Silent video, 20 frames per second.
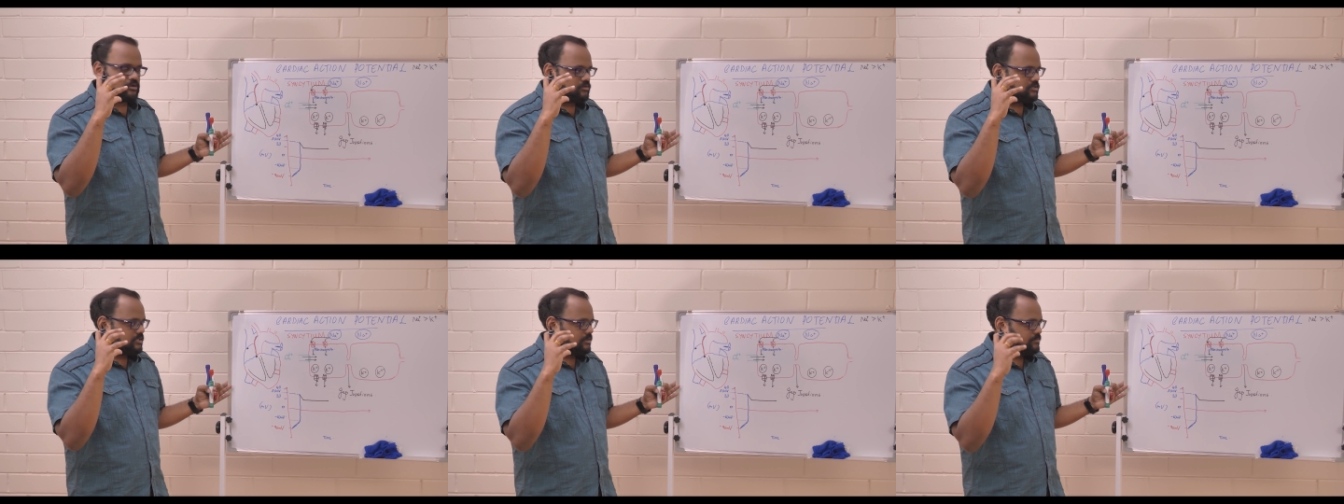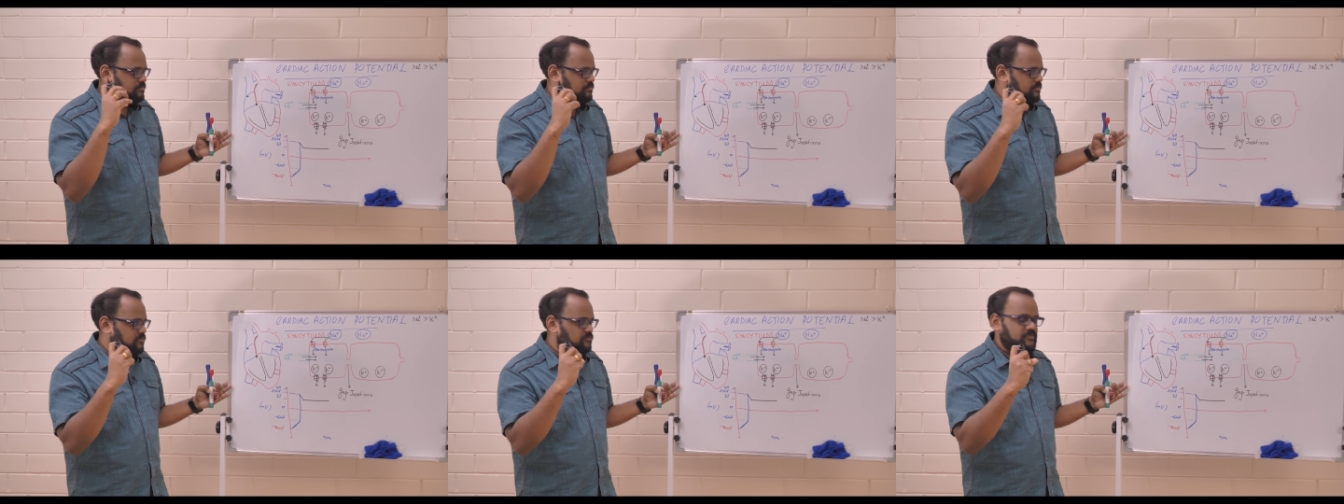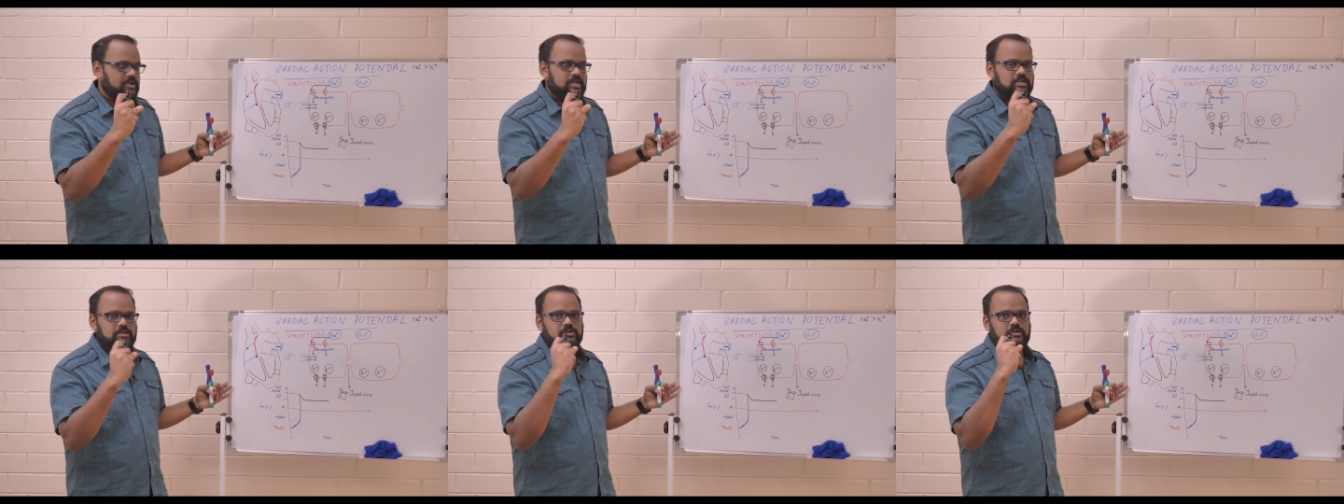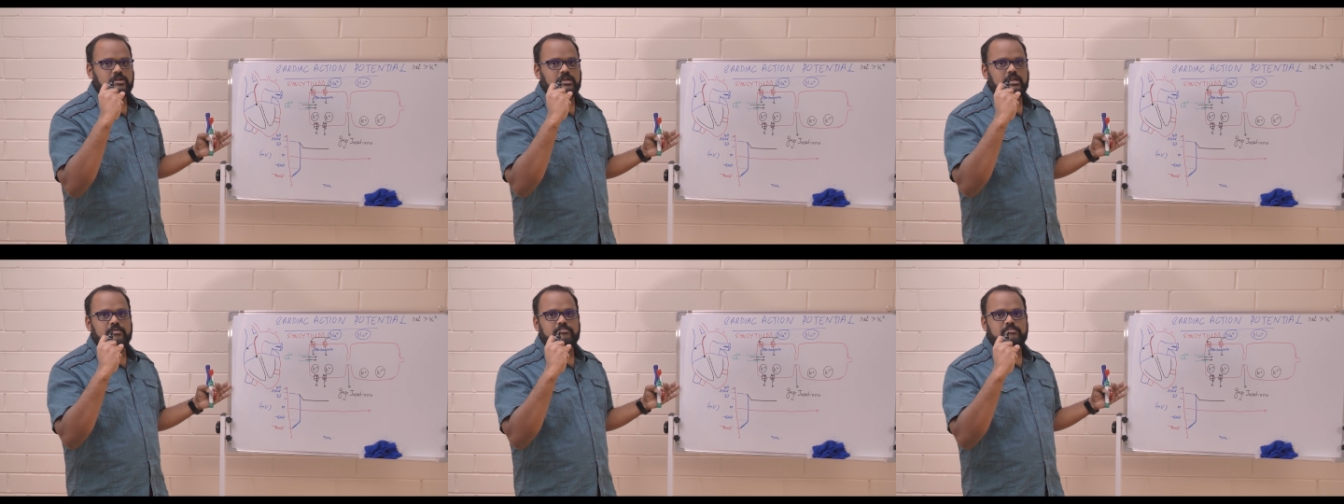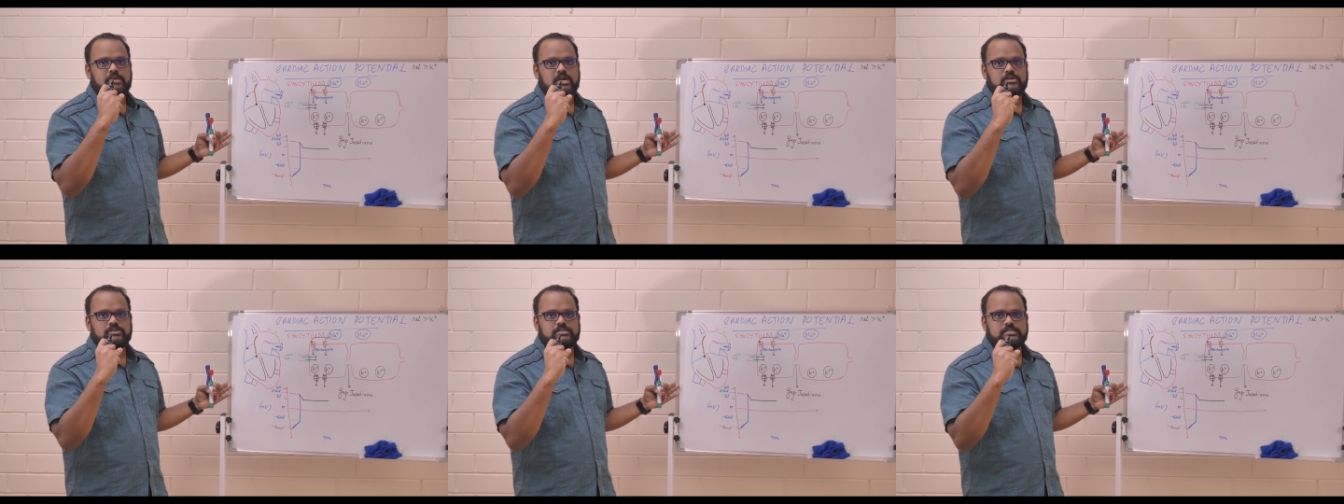or the ventricular
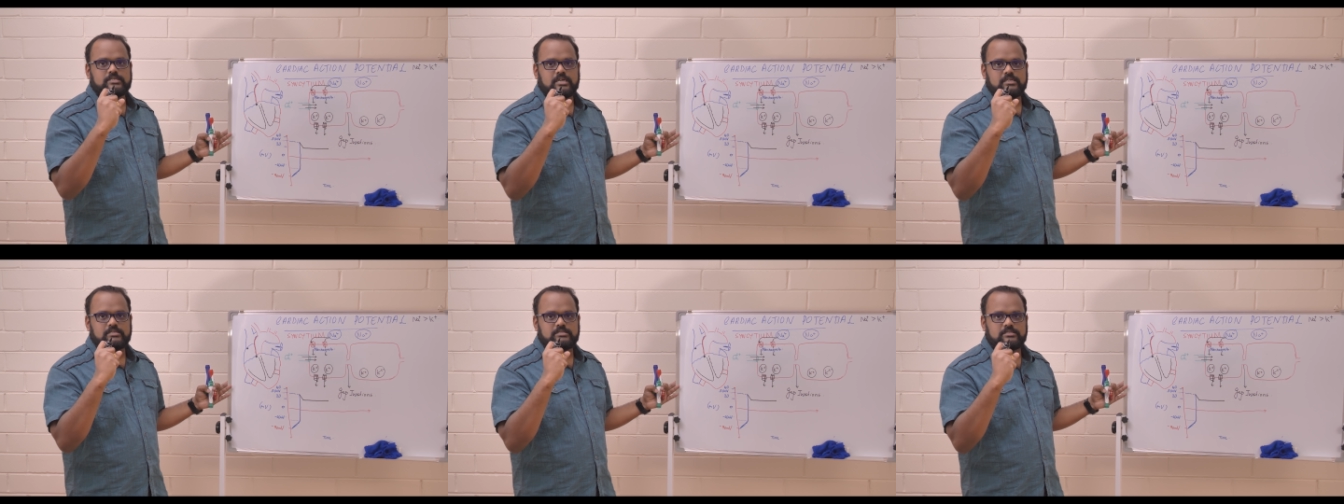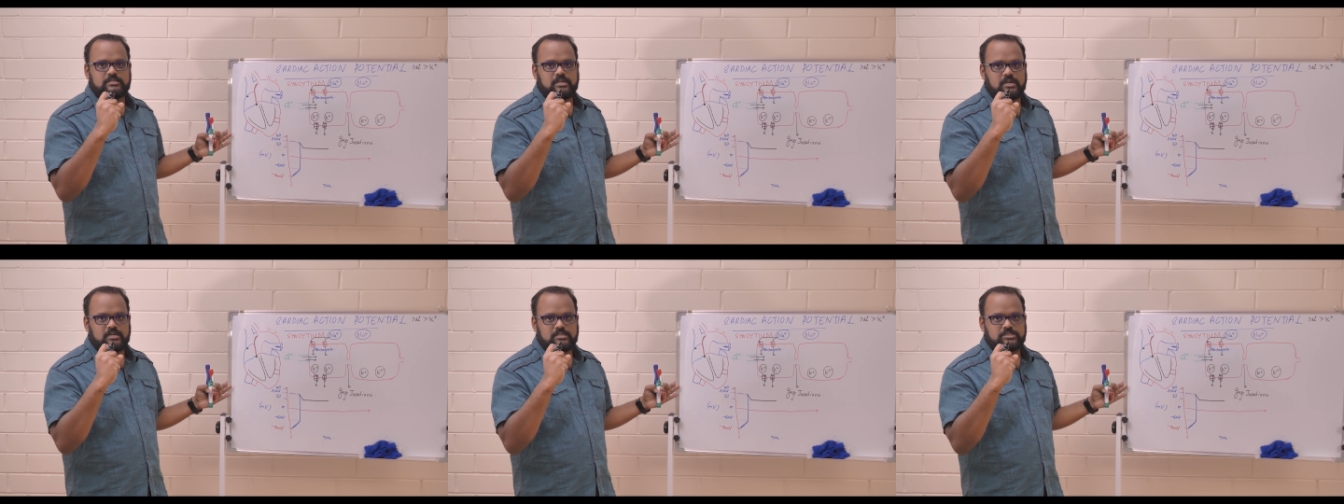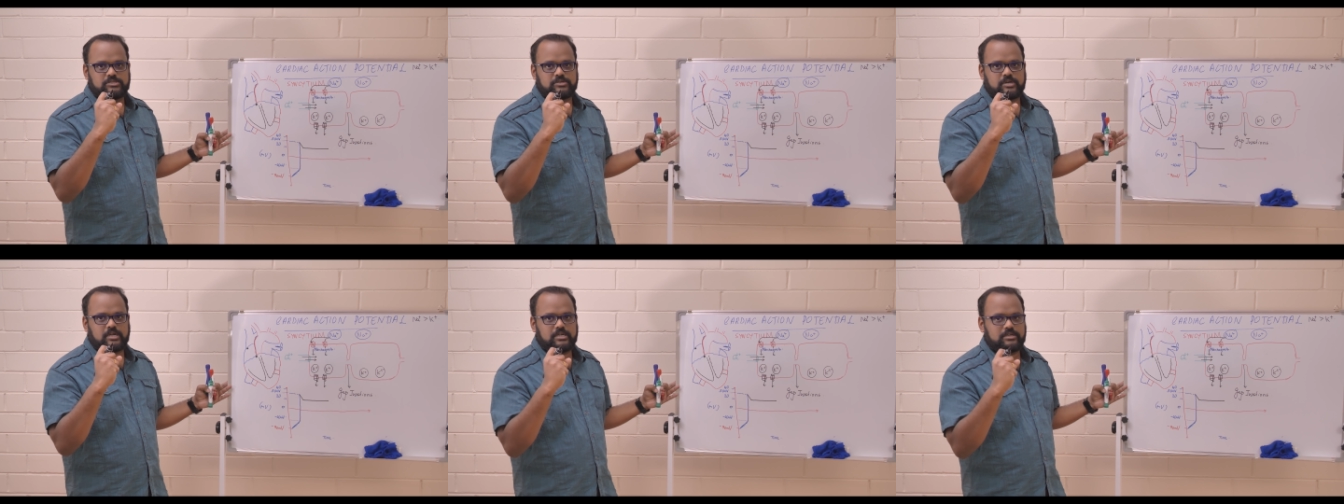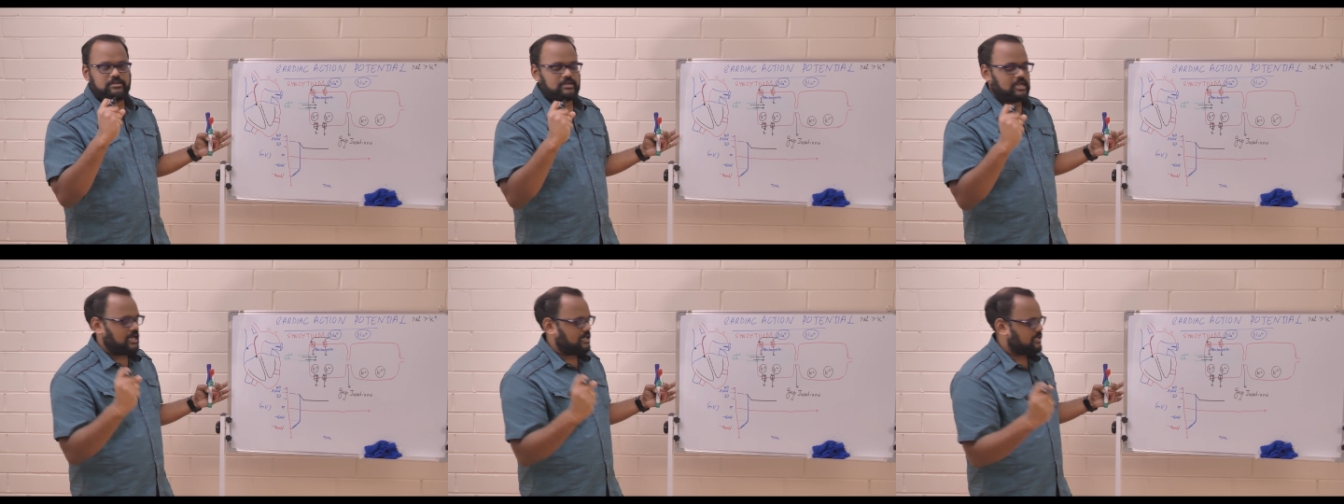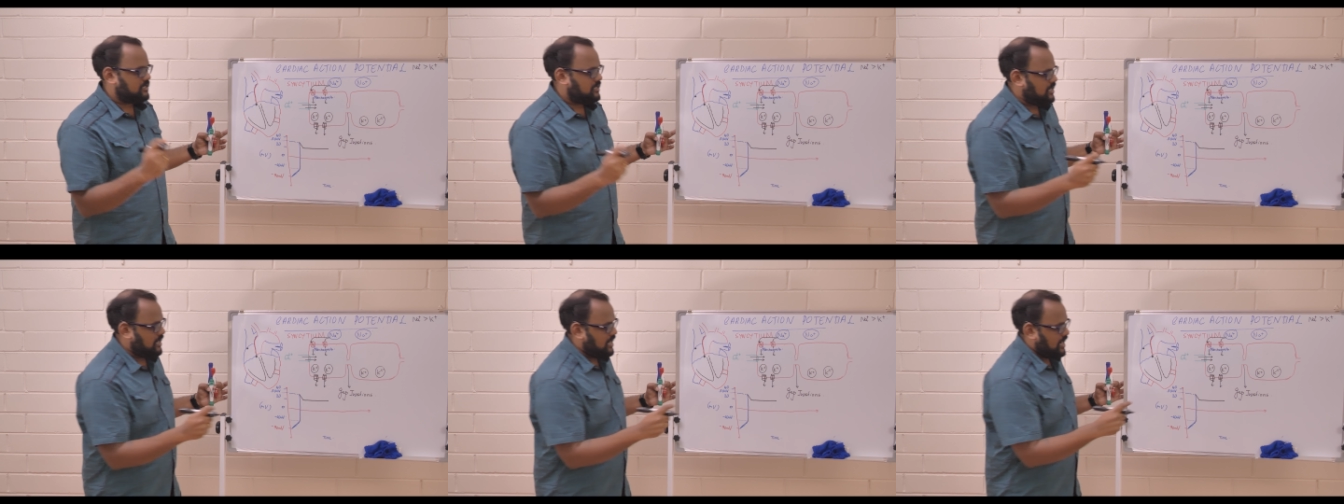myocyte starts to
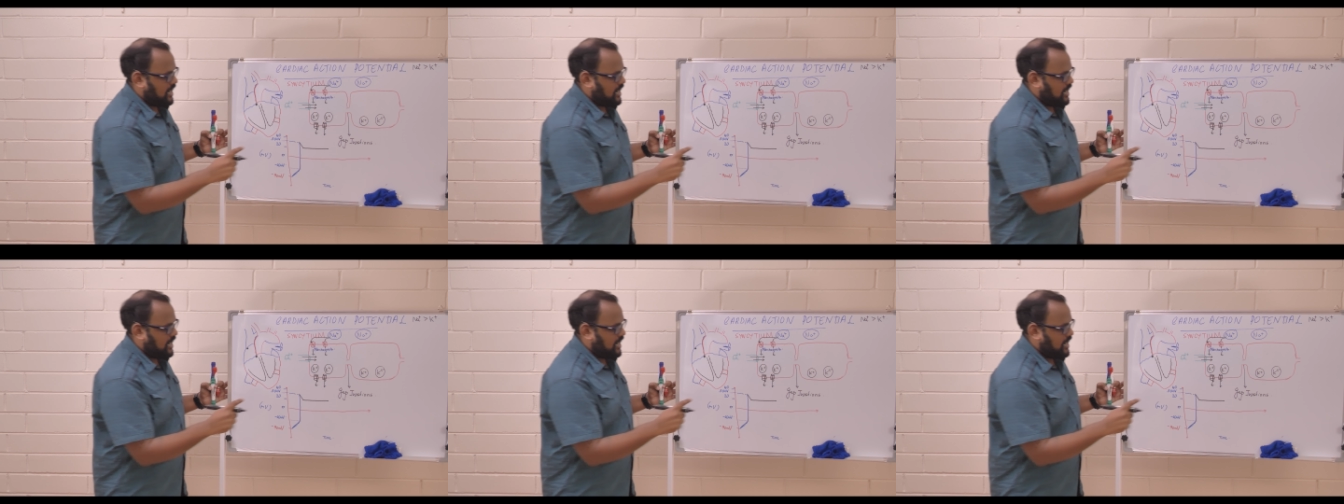contract,